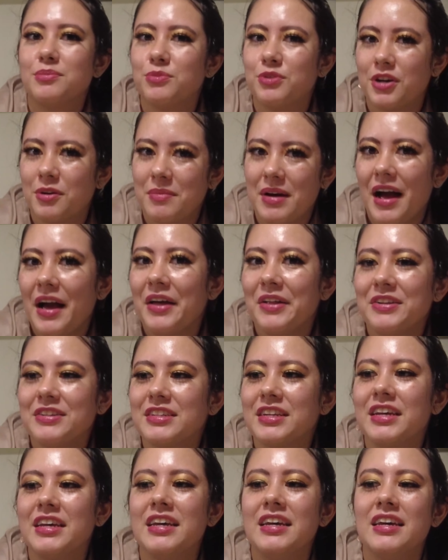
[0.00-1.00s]
more mild.
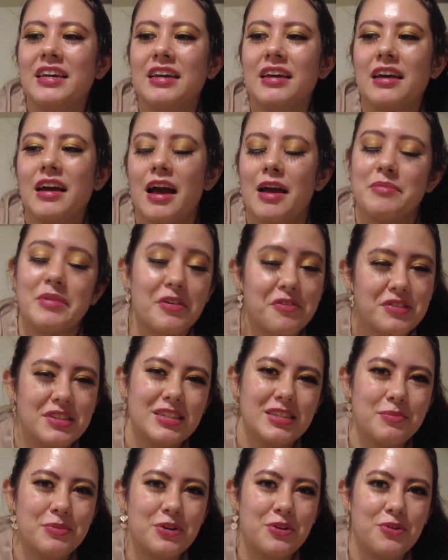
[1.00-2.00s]
I'm definitely
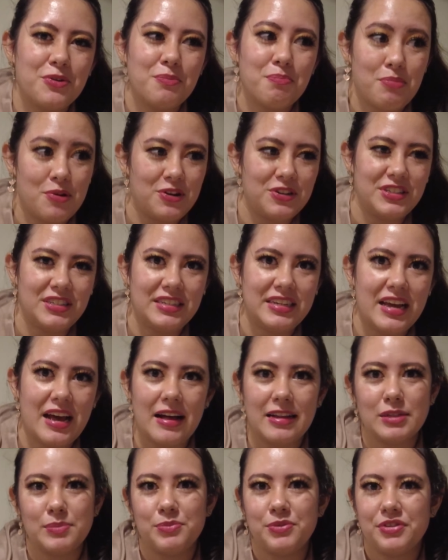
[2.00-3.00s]
someone who personally
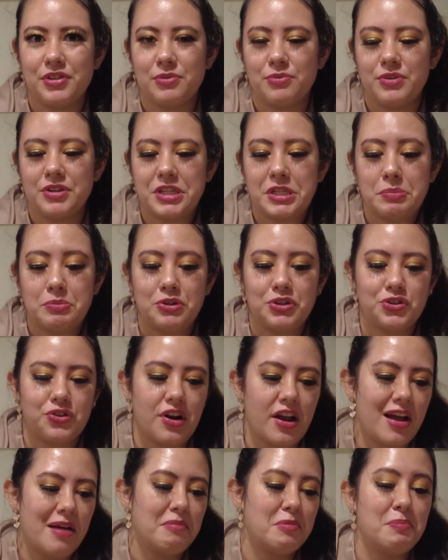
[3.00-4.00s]
adds more than what's
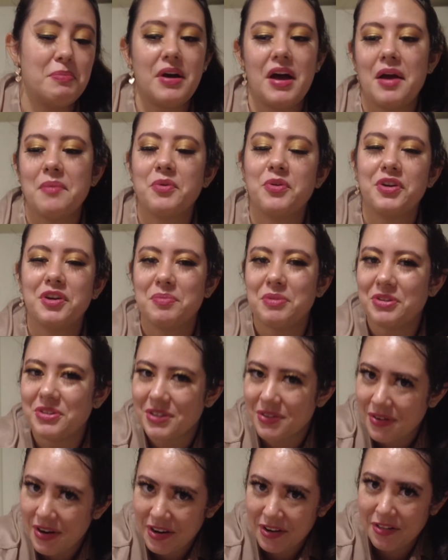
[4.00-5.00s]
prescribed, but I'm going to be
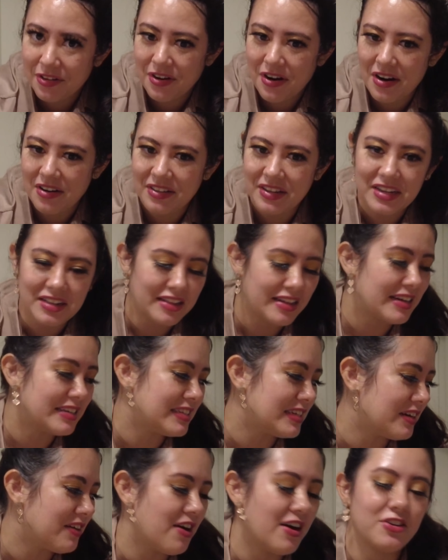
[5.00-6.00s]
using regular garlic. Like I
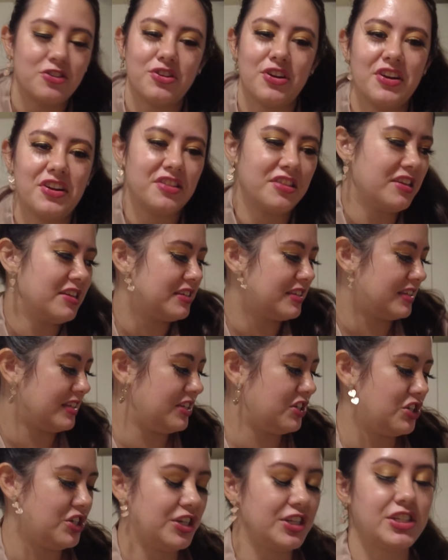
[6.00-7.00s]
said, contrary to this,
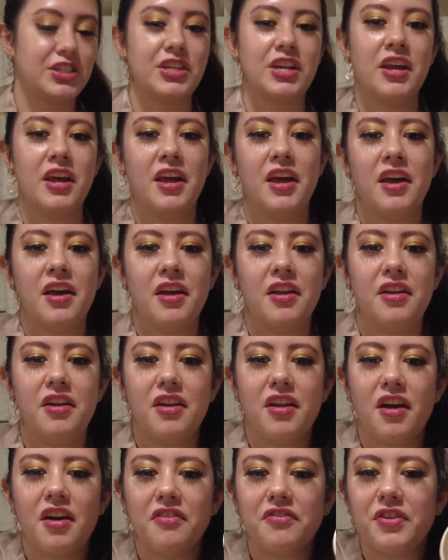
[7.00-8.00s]
it's just
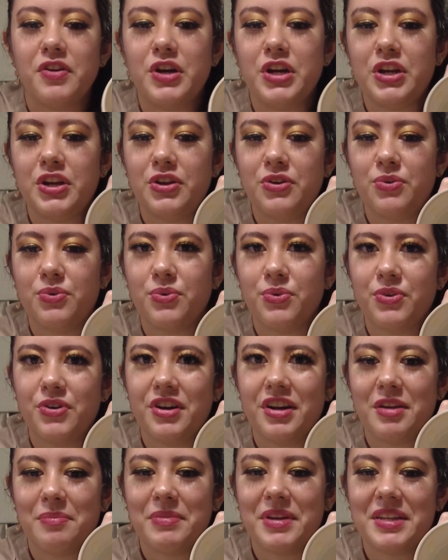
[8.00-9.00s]
not very cute or
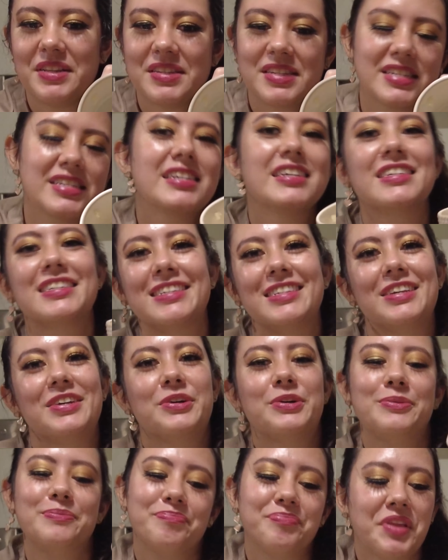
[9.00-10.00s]
minced.
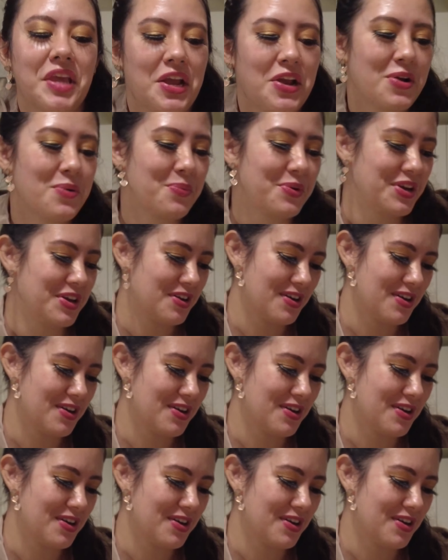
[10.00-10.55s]
So here we